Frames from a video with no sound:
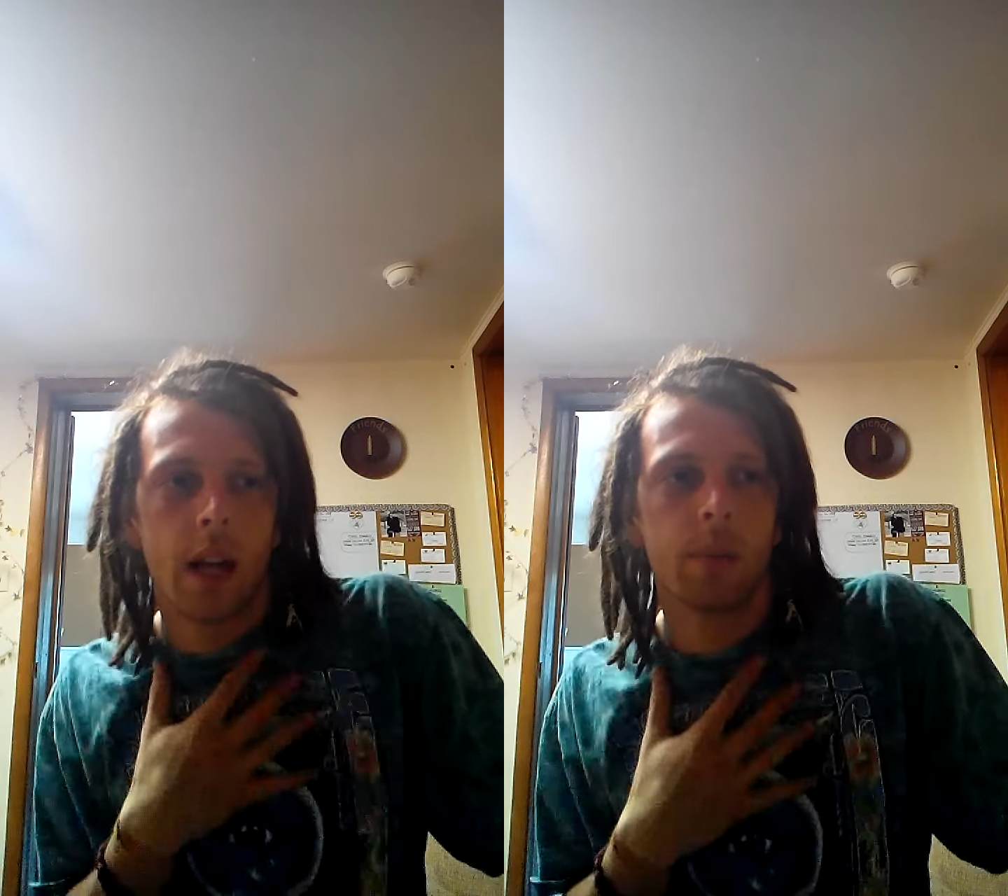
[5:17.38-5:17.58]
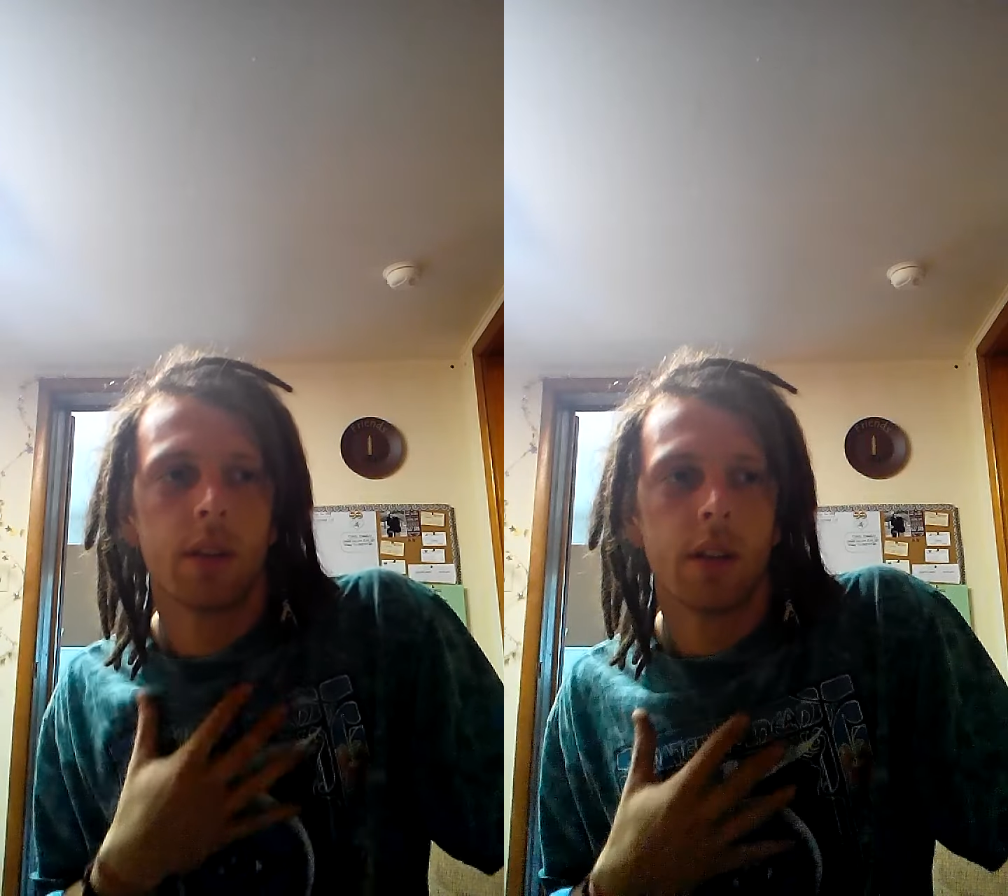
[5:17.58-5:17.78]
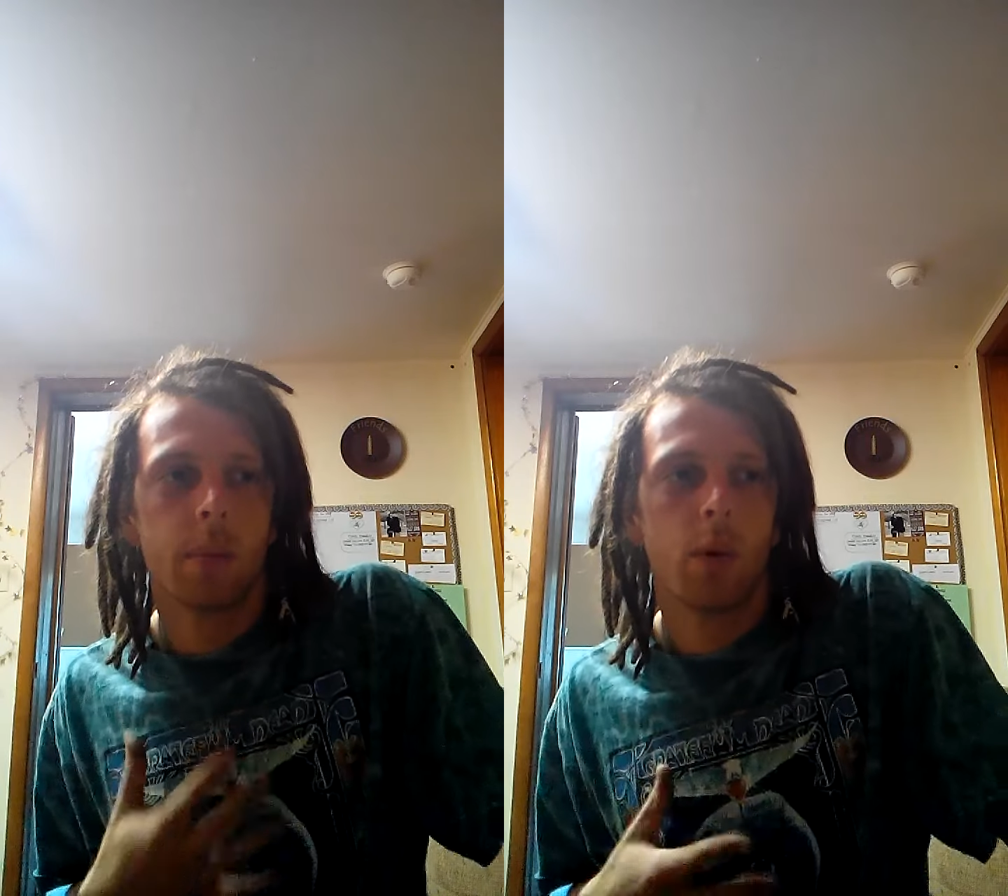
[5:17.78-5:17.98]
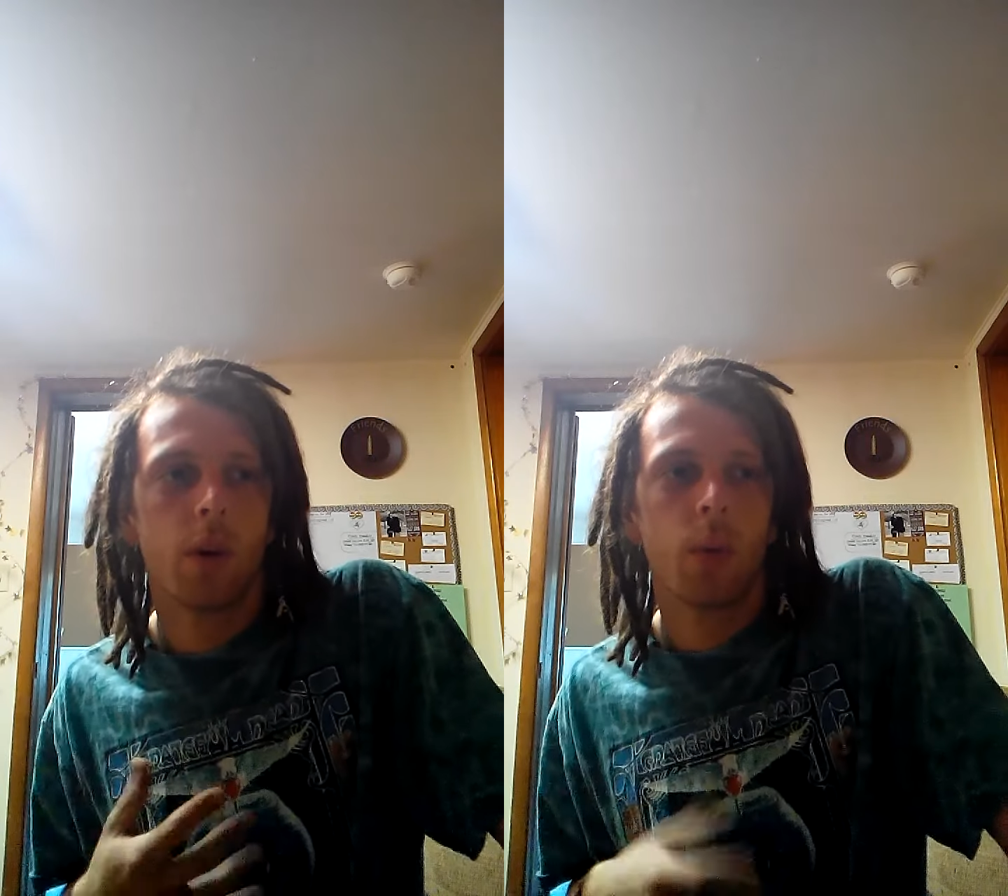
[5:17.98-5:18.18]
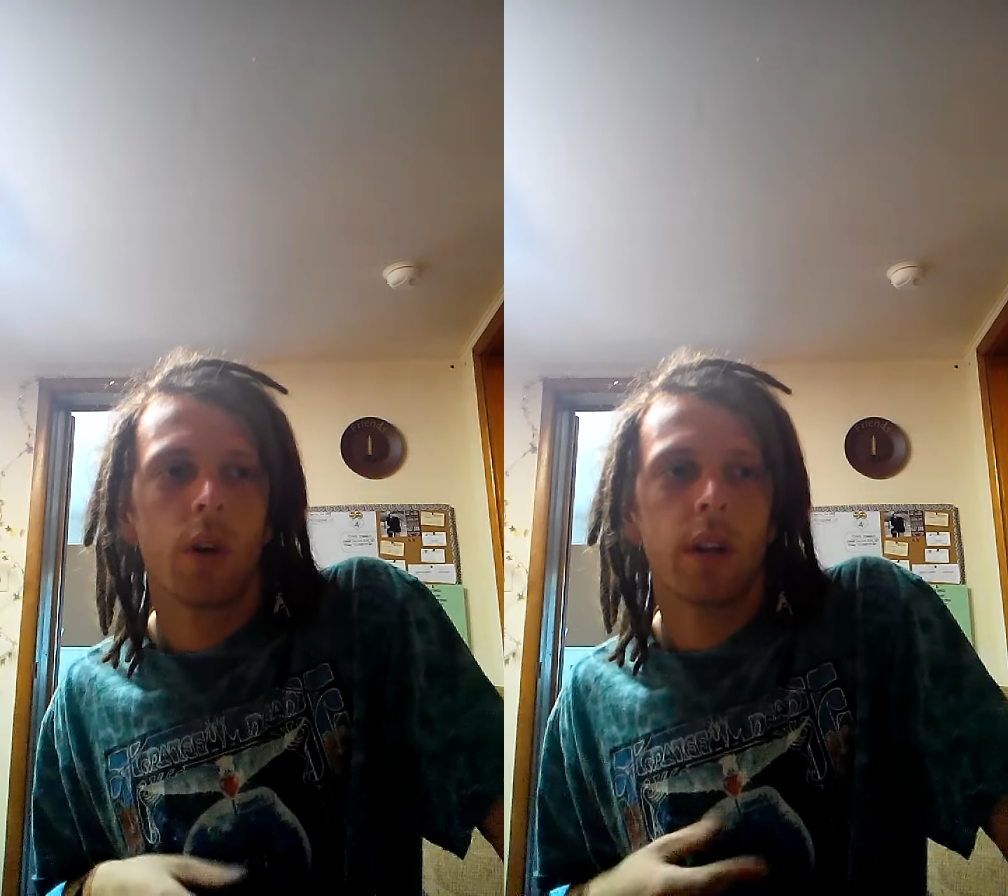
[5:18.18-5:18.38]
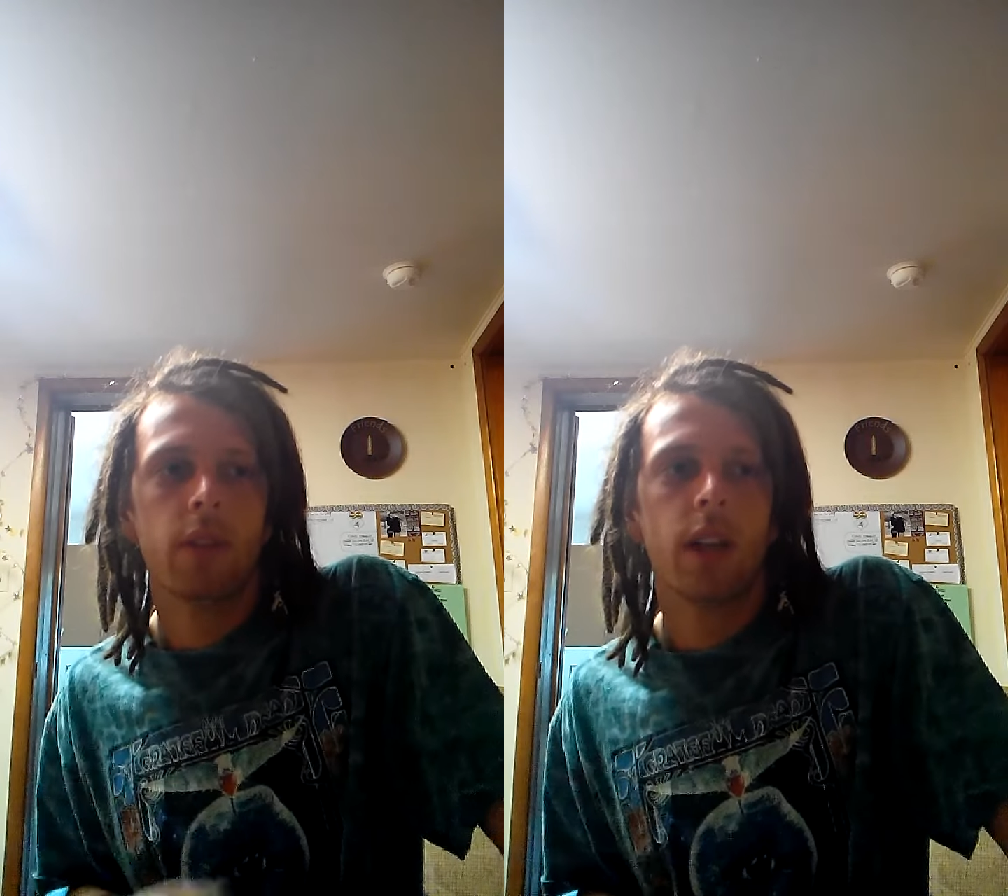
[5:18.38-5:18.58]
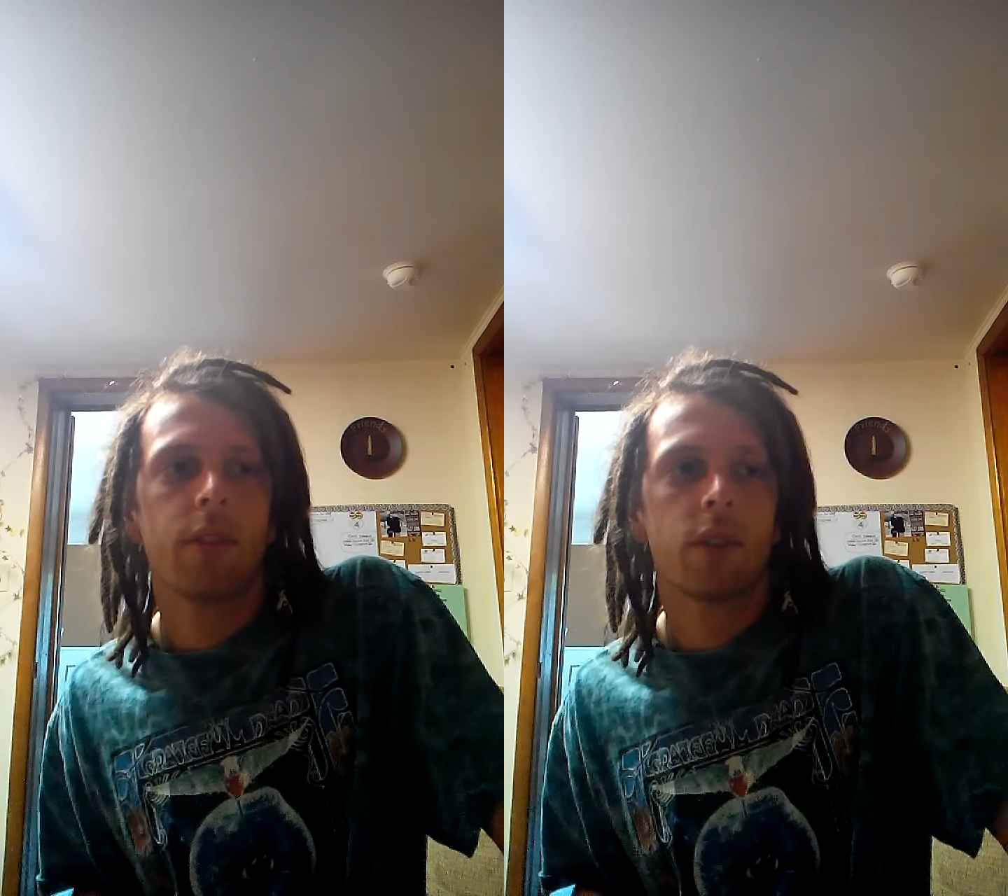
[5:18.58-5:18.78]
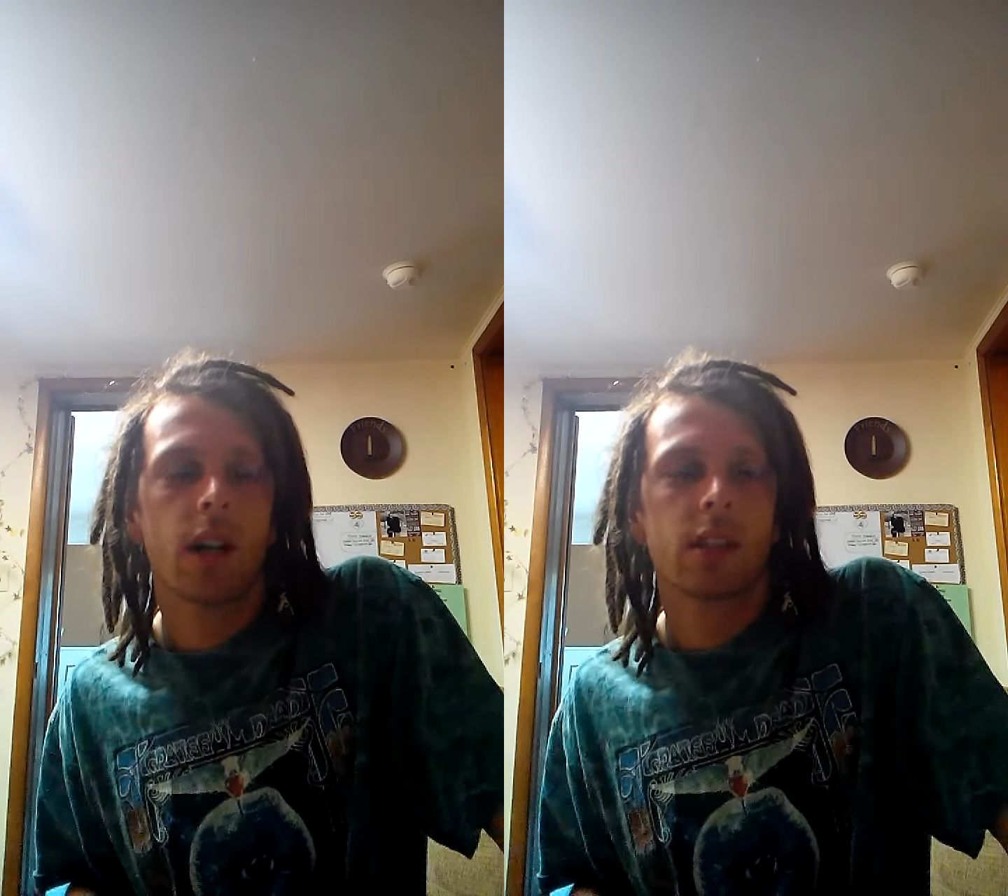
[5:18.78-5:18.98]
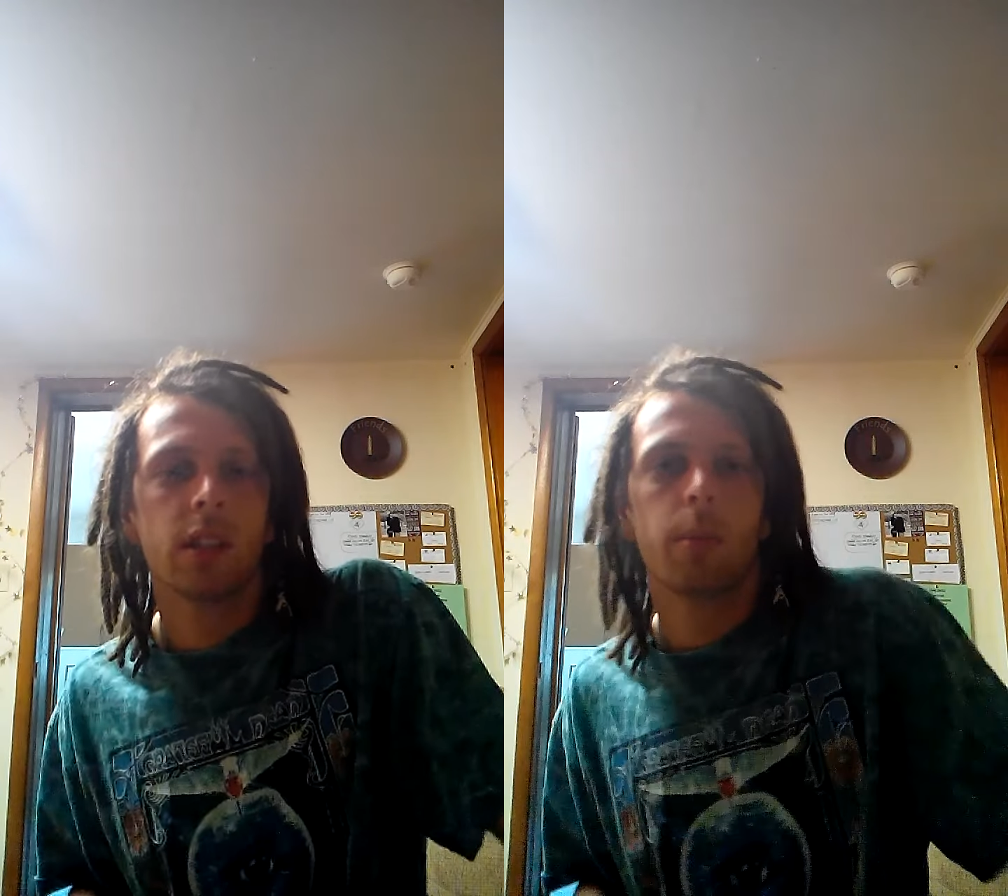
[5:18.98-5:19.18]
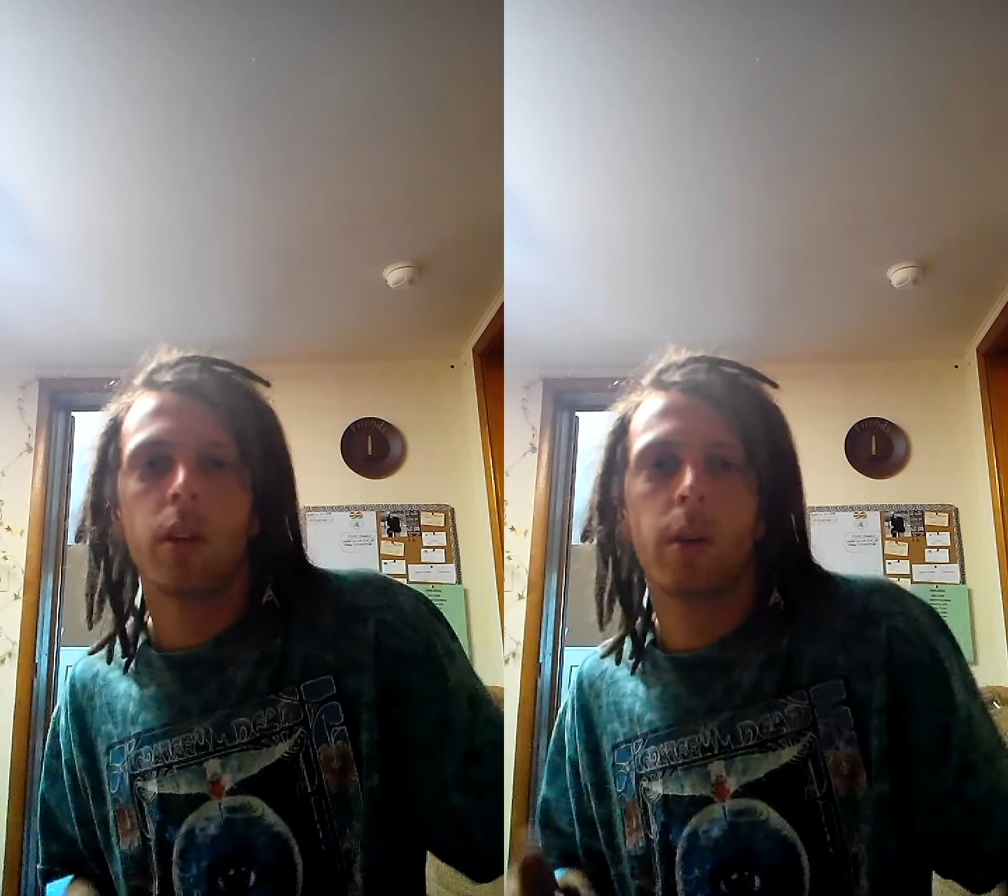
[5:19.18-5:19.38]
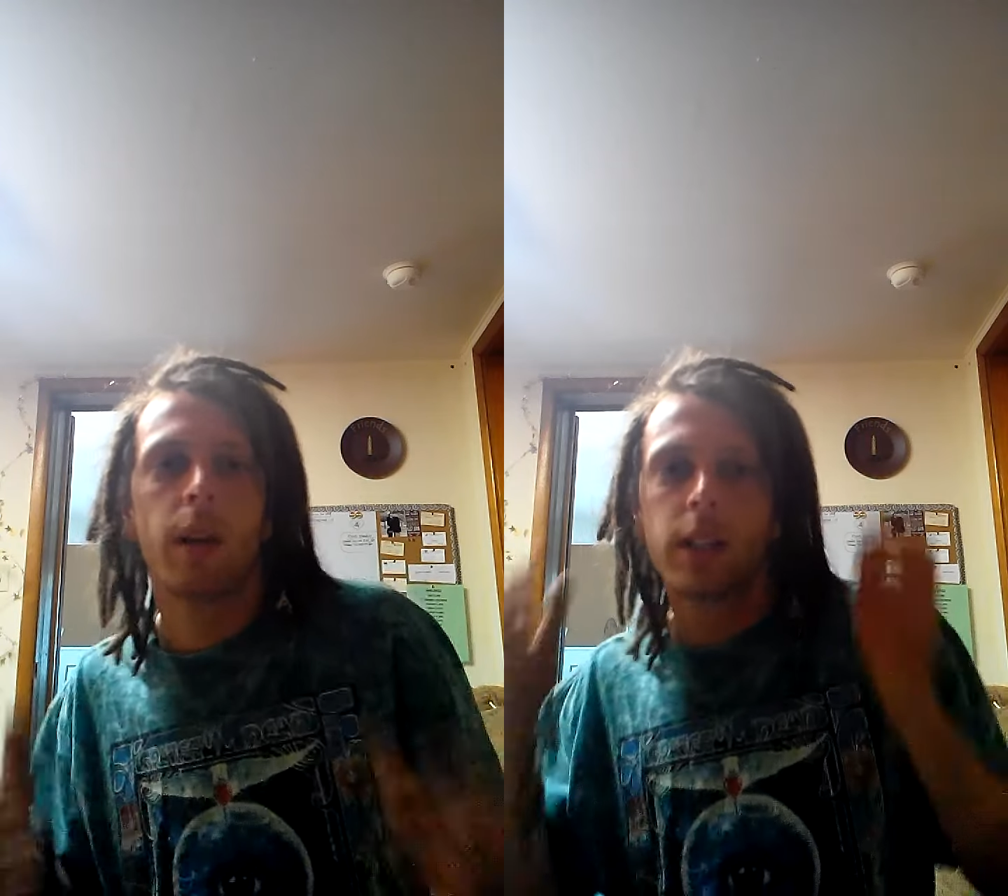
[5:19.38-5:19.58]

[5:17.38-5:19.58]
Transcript: And I'm to the point where even after I sleep on them,